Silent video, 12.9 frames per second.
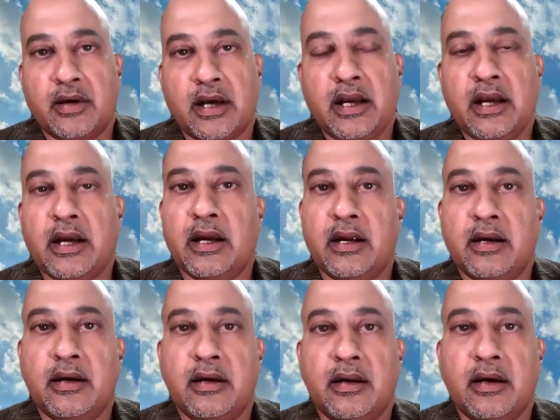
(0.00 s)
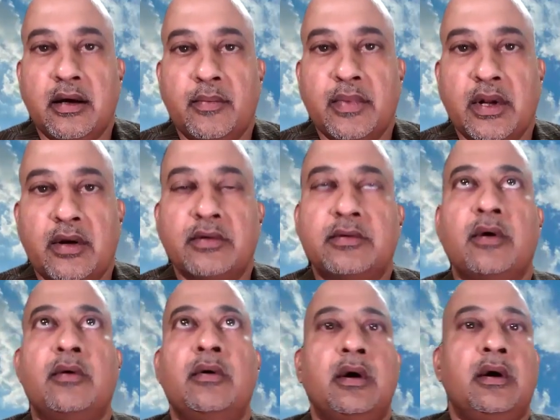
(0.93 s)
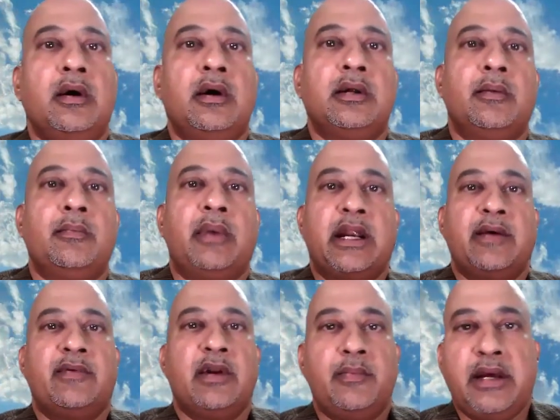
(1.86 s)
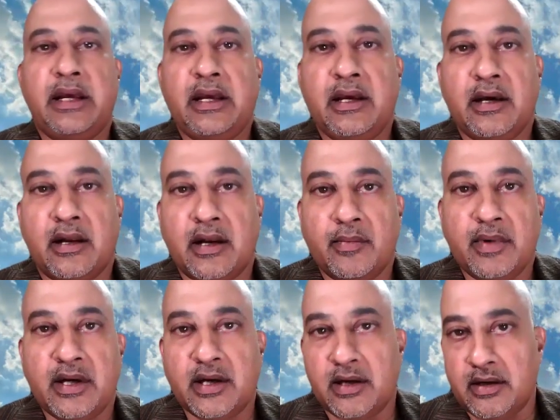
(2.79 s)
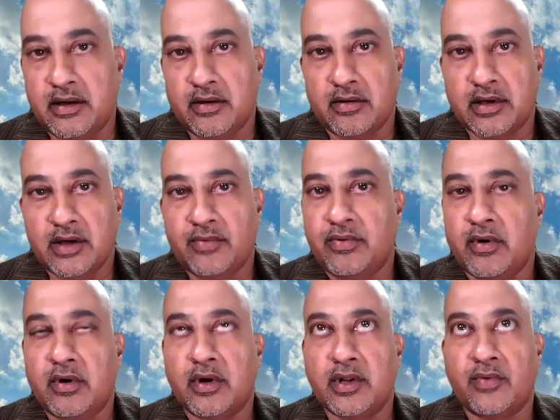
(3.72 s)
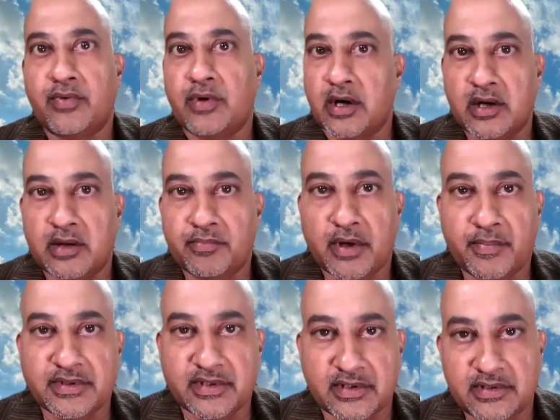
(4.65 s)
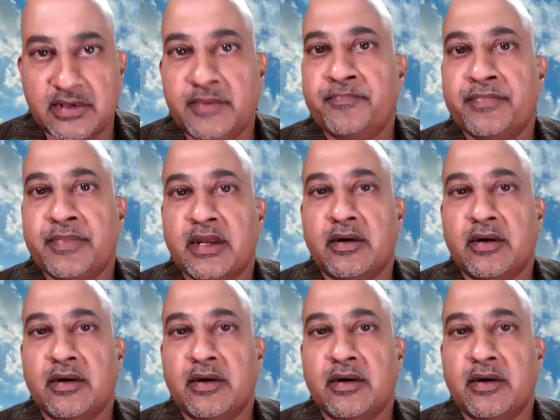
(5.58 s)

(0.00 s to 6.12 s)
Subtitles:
okay, and so the money will be remitted, okay, for the fraudulent purposes,